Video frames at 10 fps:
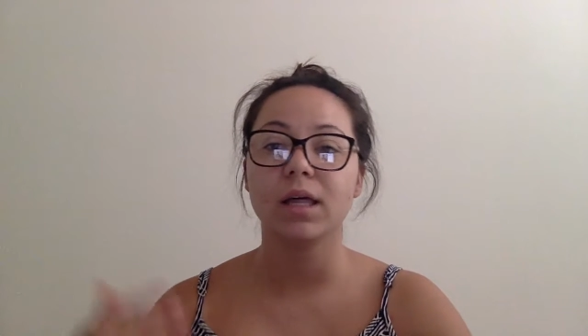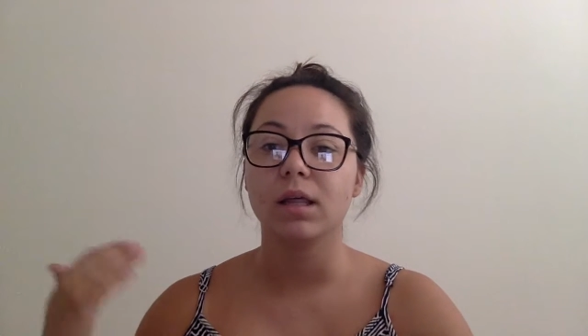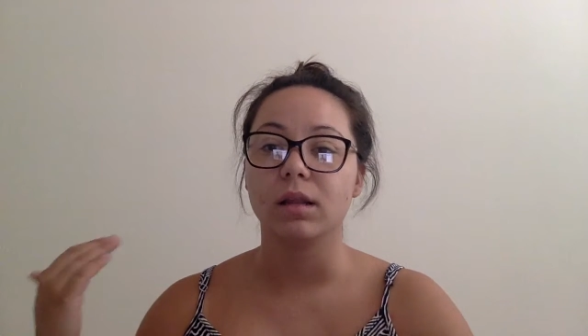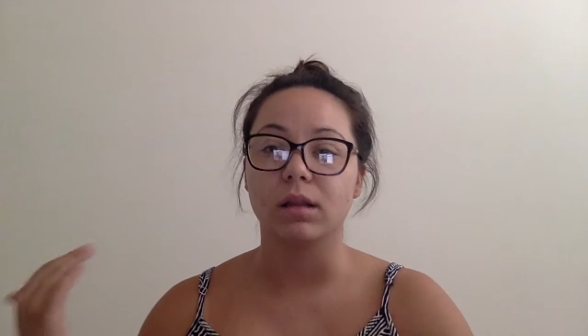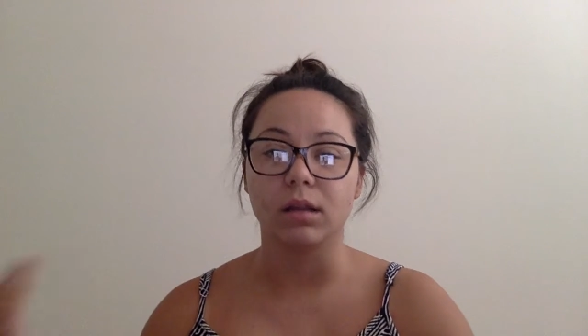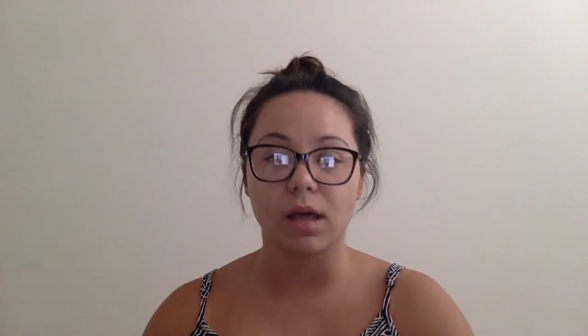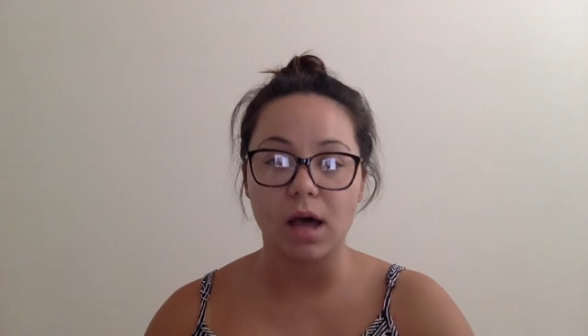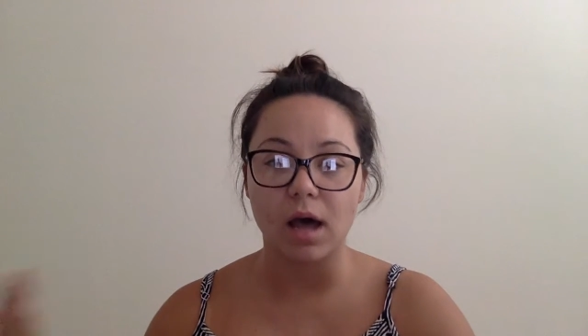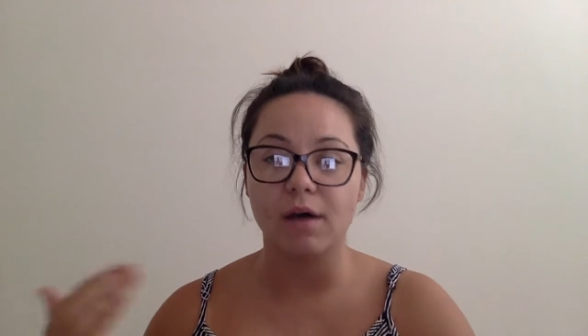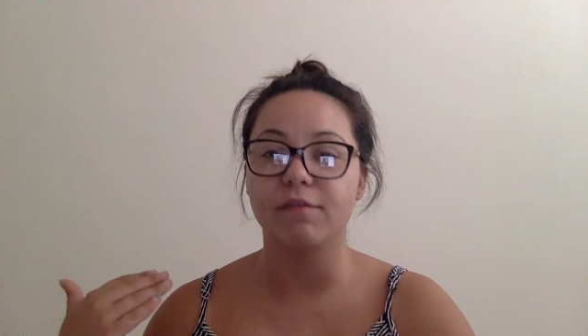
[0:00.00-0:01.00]

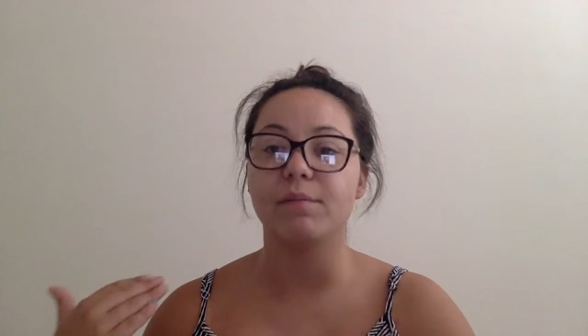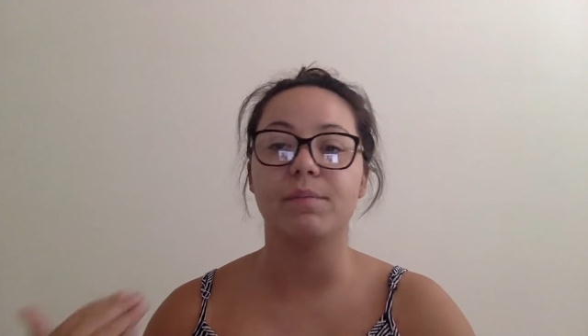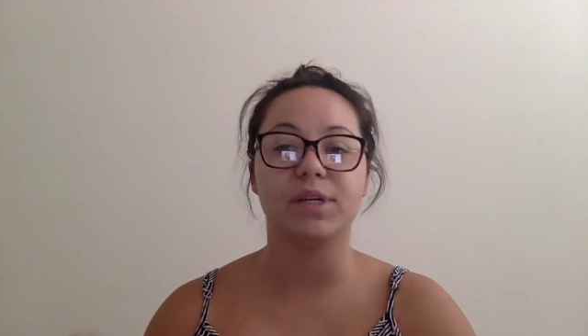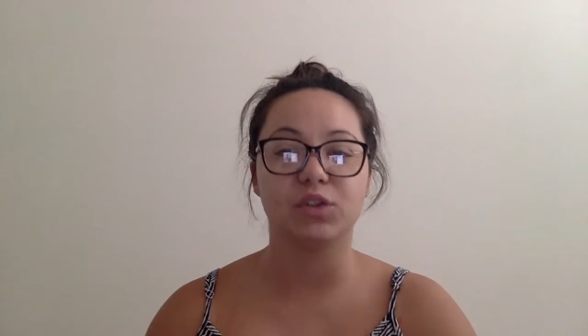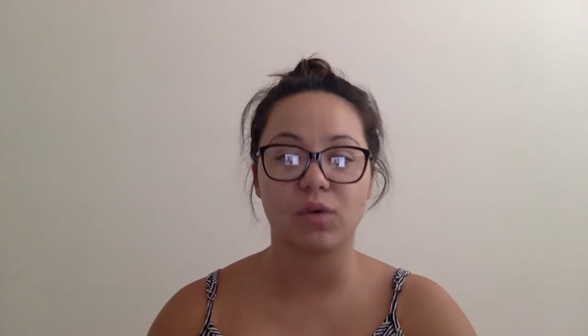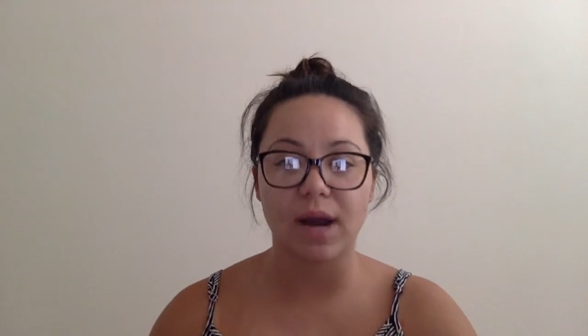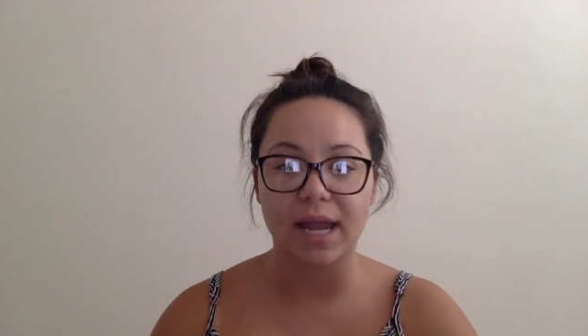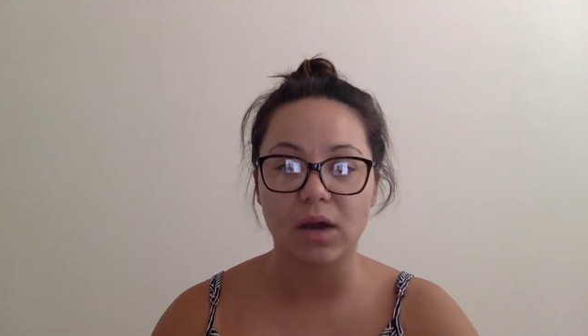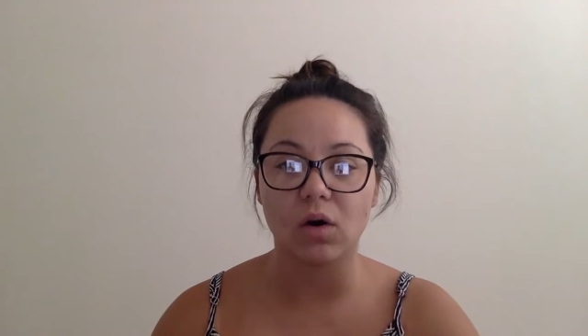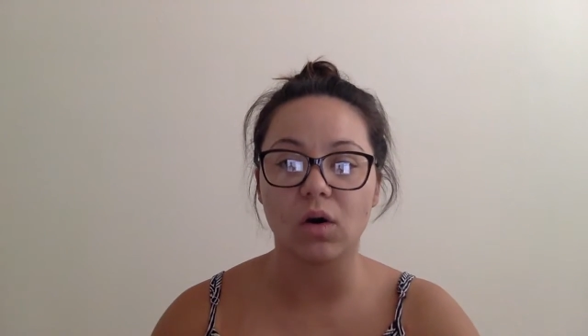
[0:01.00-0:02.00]
love,
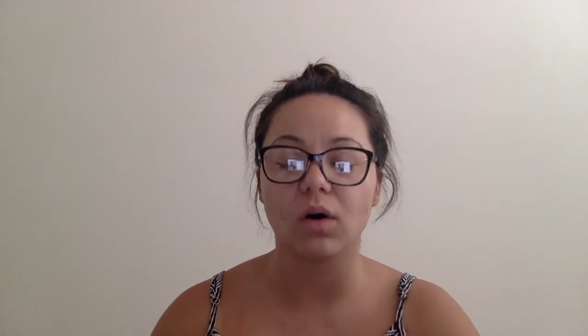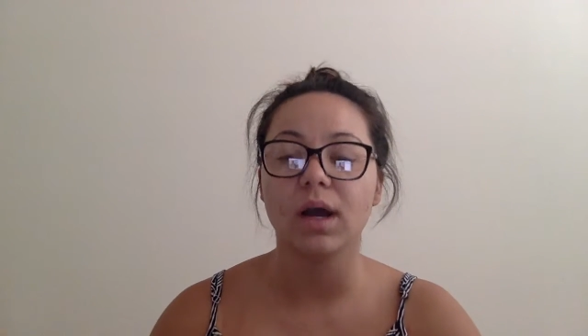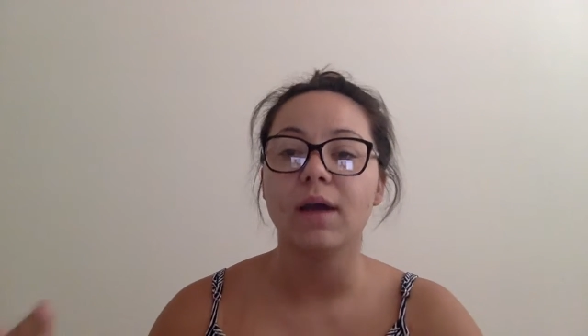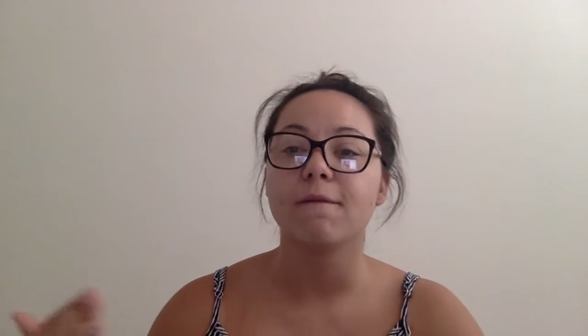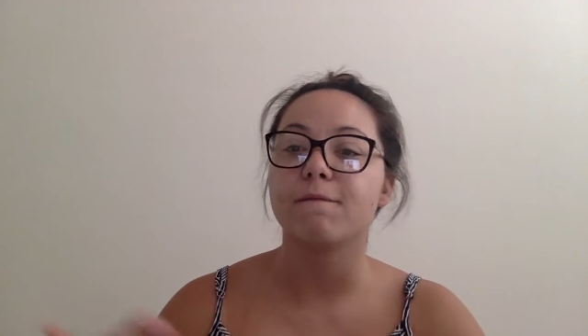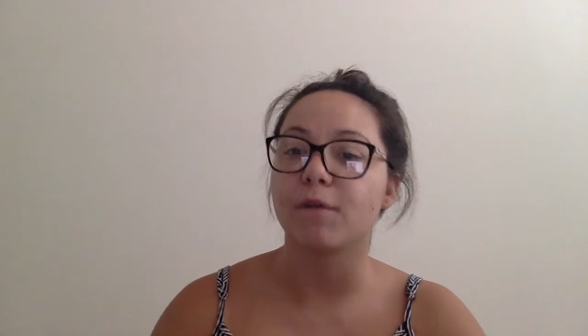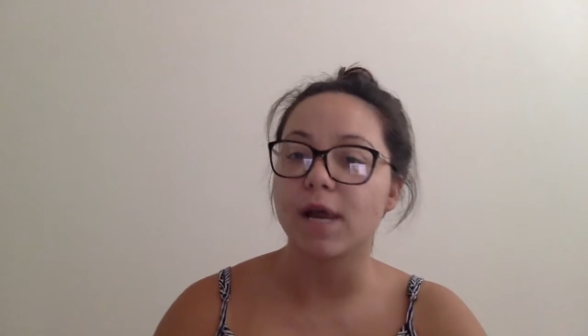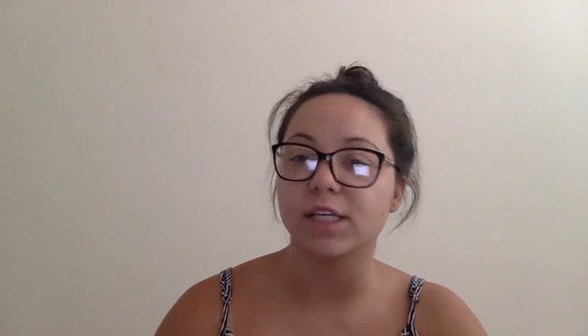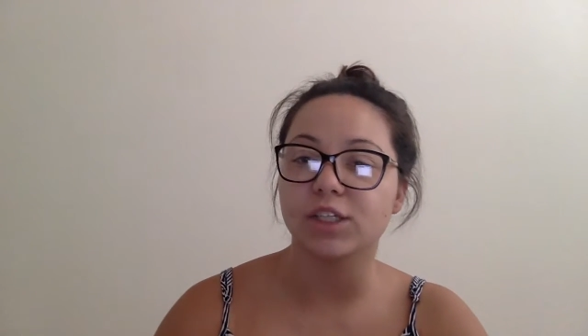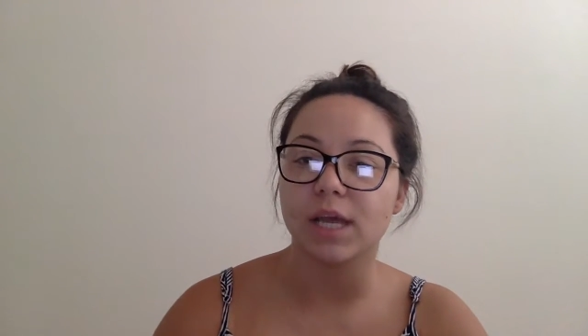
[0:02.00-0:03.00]
betrayal,
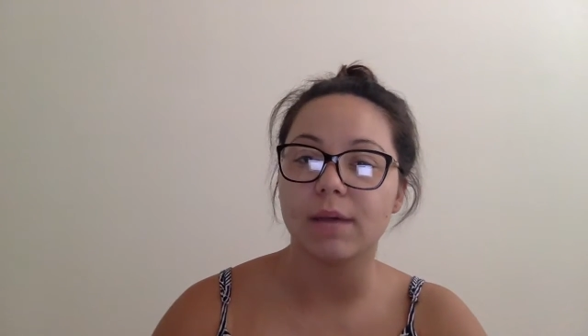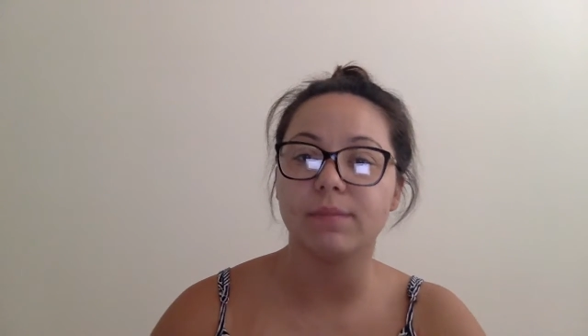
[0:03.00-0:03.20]
friendship.